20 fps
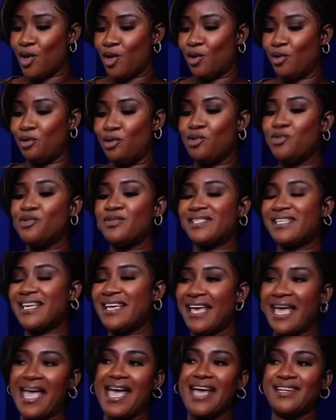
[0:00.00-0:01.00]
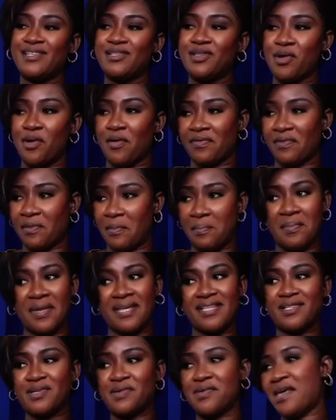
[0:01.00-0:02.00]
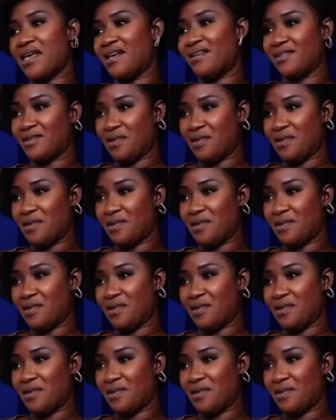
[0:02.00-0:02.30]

losing end of the mental health